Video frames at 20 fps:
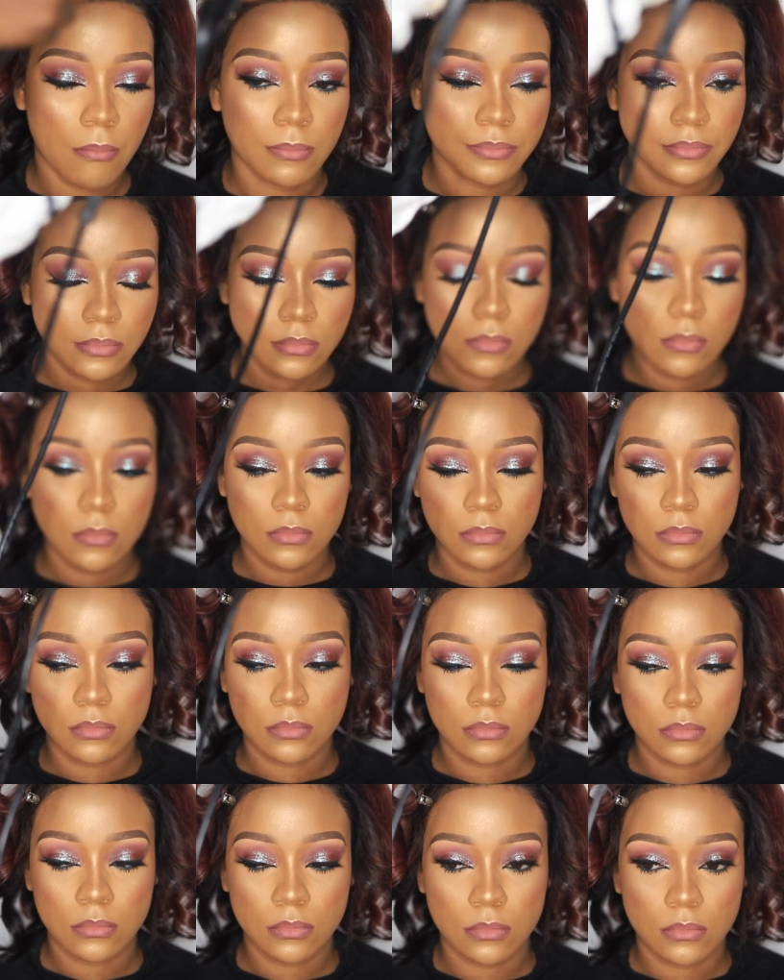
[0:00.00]

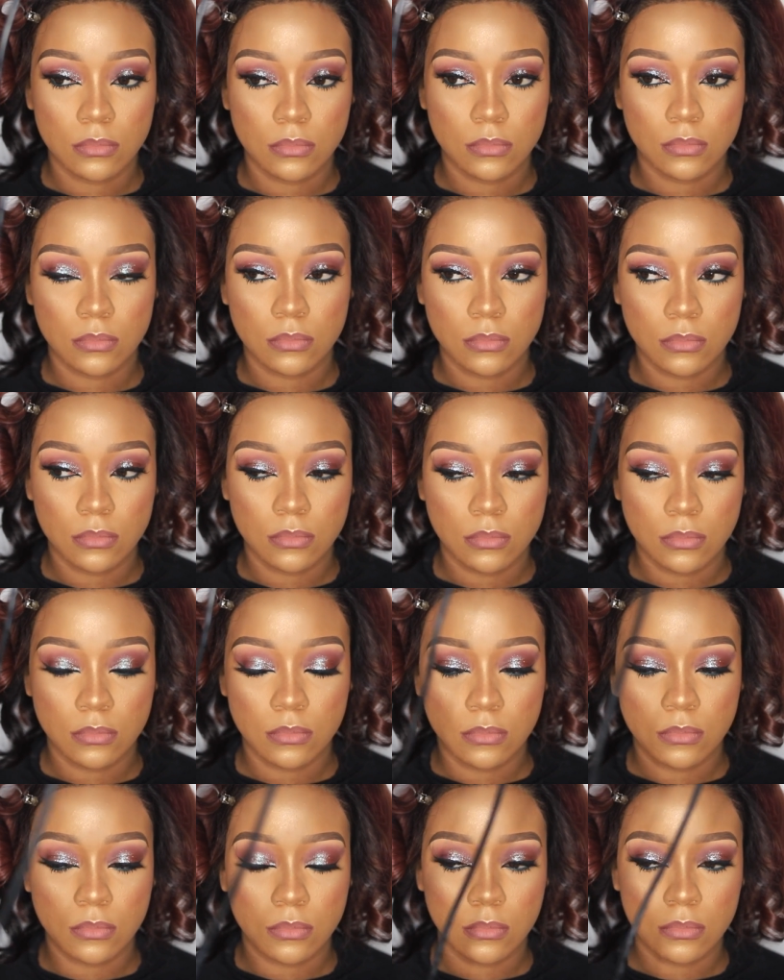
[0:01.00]

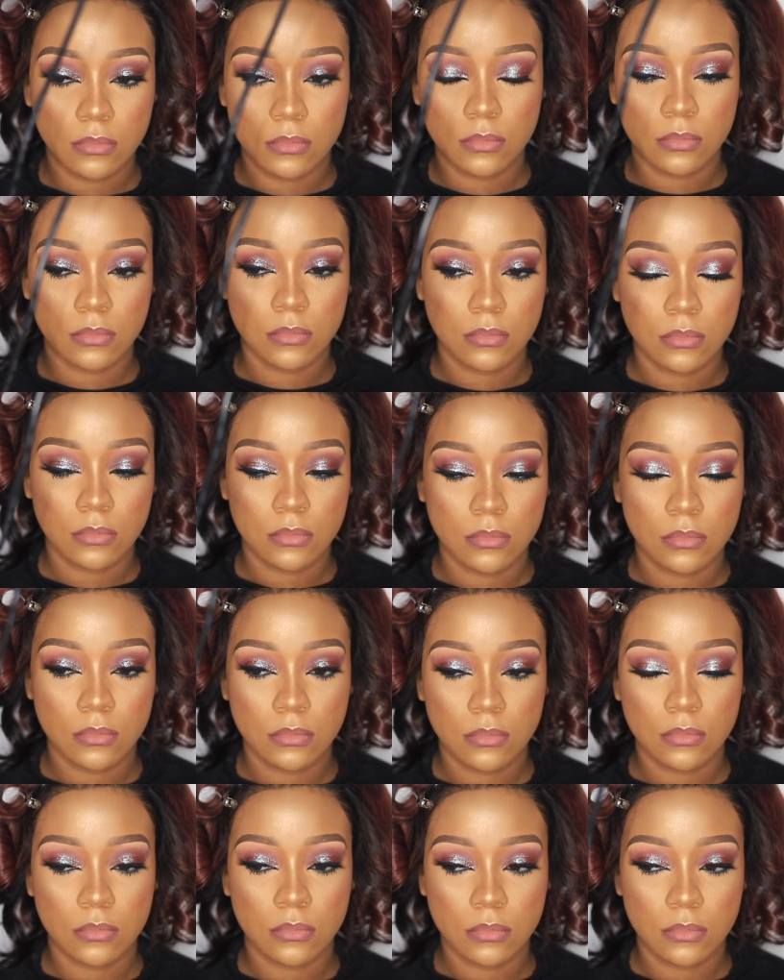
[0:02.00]

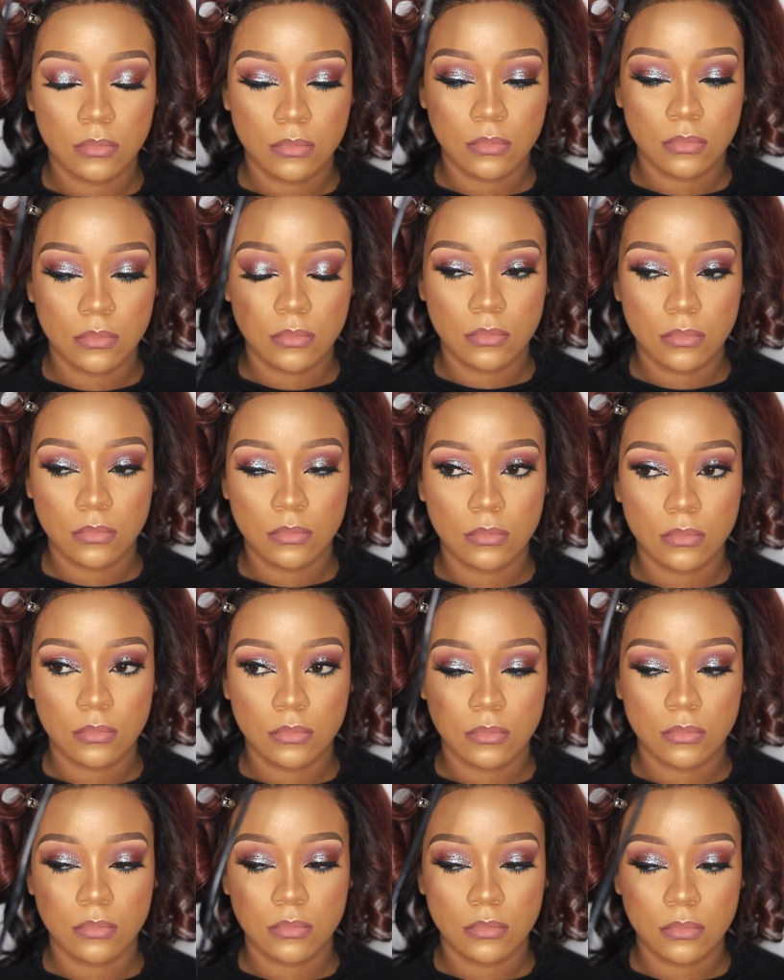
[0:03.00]

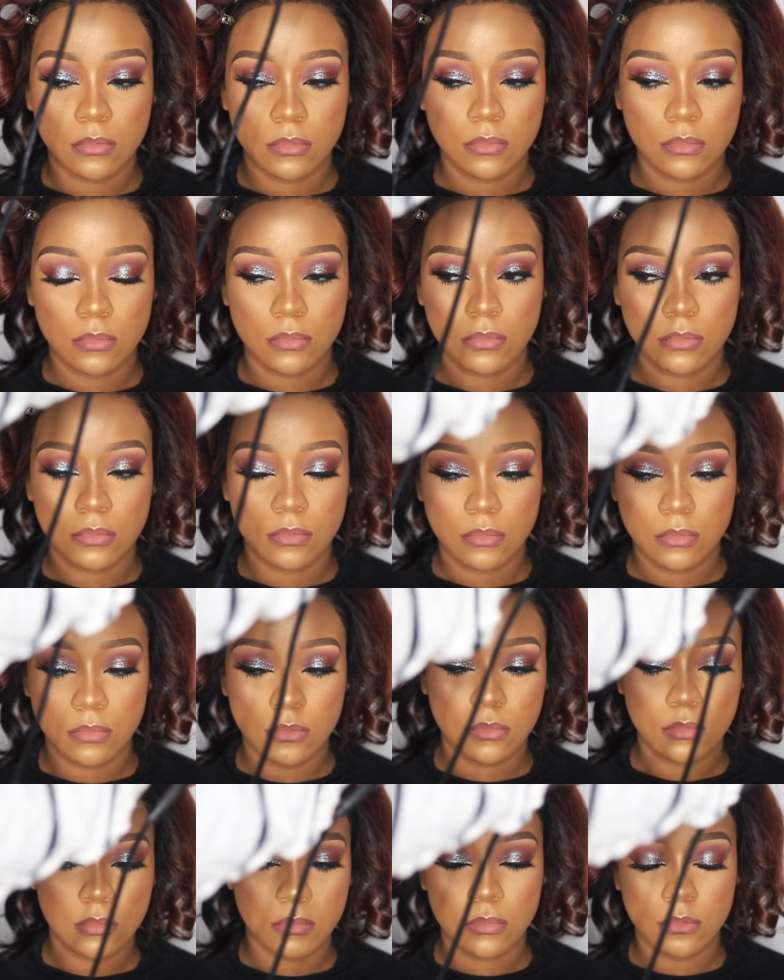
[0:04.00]

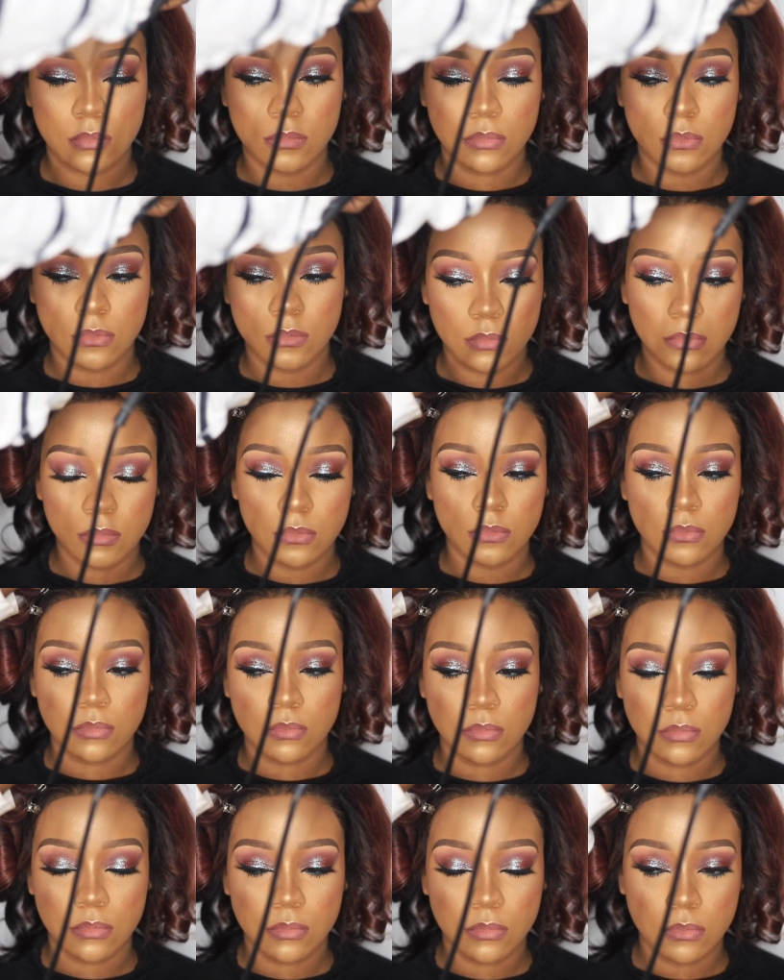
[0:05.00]

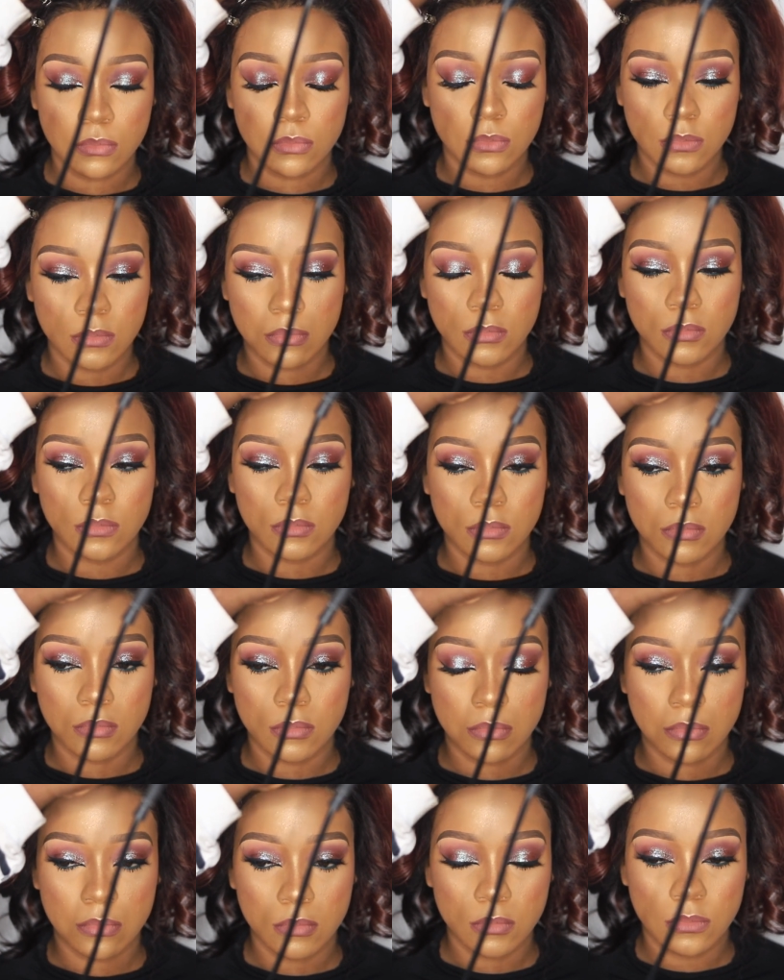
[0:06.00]

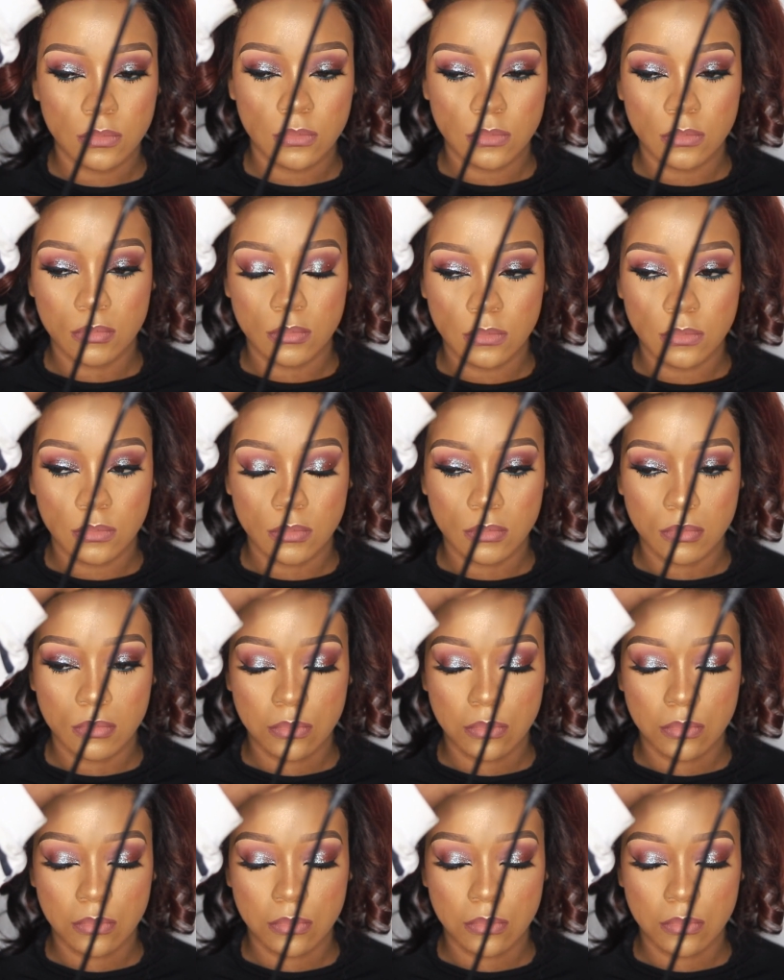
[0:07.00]
[no speech]